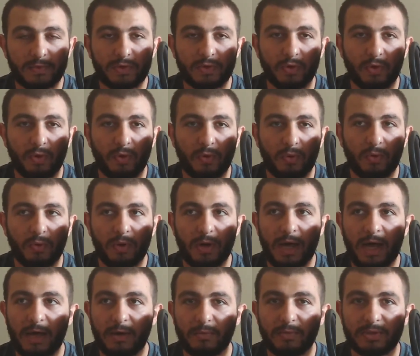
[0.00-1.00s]
So
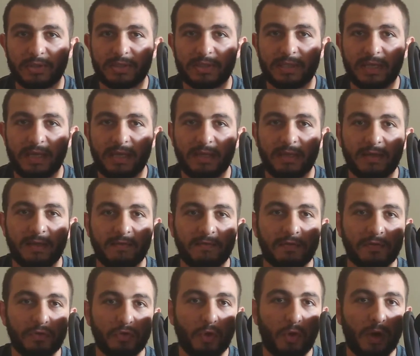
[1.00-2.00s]
I would say
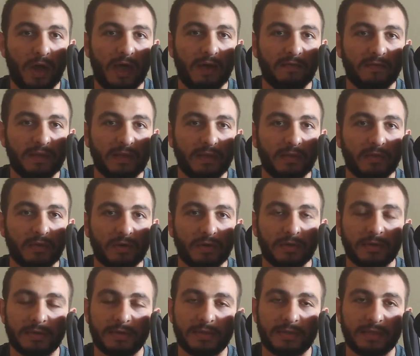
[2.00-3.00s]
if you don't have
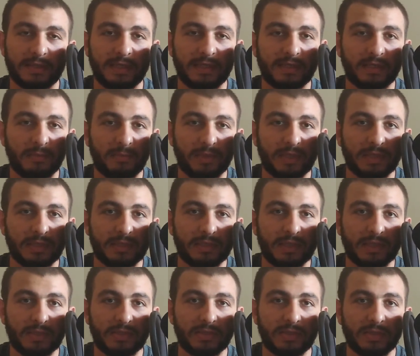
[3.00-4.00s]
either, get the
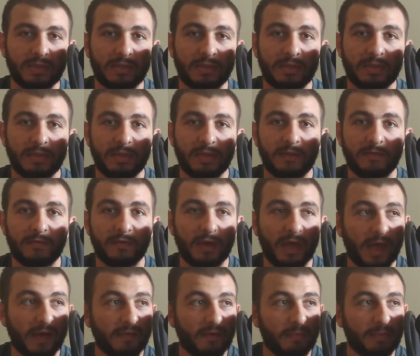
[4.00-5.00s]
PlayStation. If you
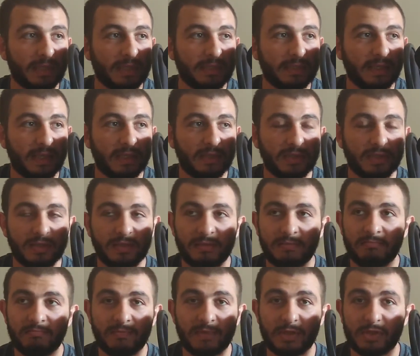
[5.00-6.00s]
have a PlayStation,
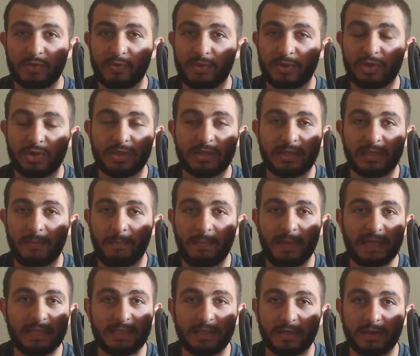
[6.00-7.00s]
the Switch is an
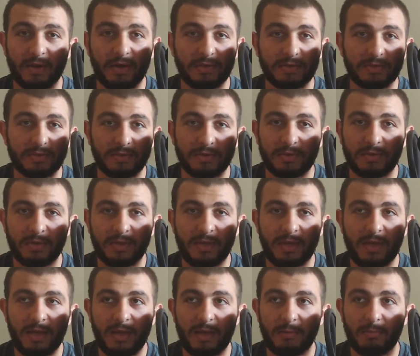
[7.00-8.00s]
amazing console,
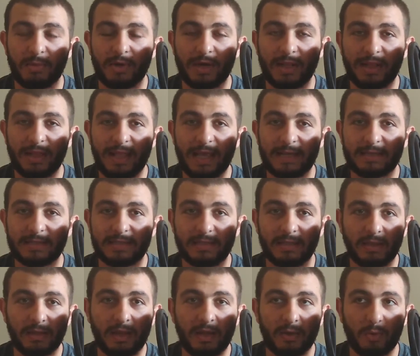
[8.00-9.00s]
but it lacks
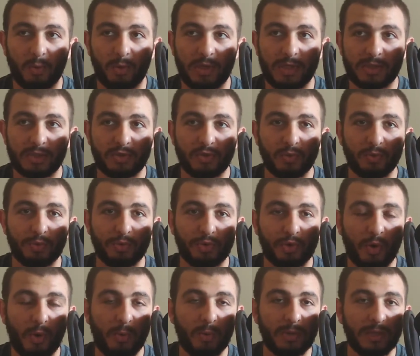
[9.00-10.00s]
in a lot of ways. So
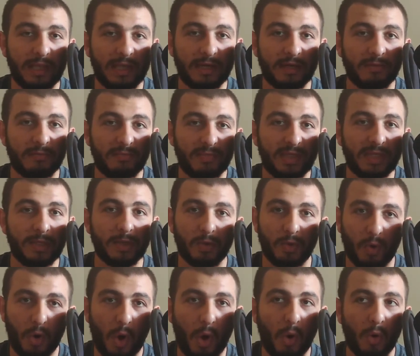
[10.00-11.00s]
don't let it be
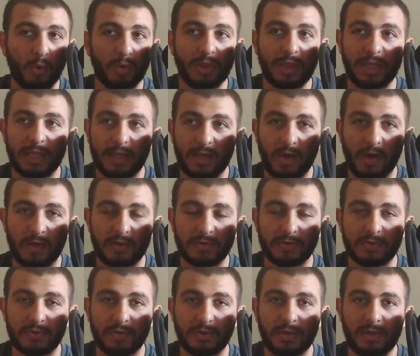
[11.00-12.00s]
your only
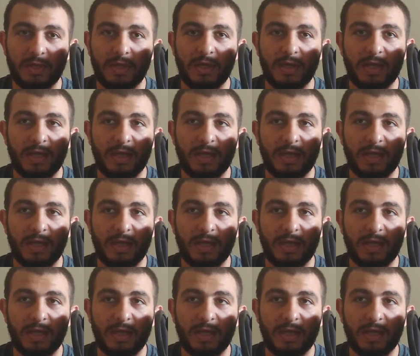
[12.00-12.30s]
console.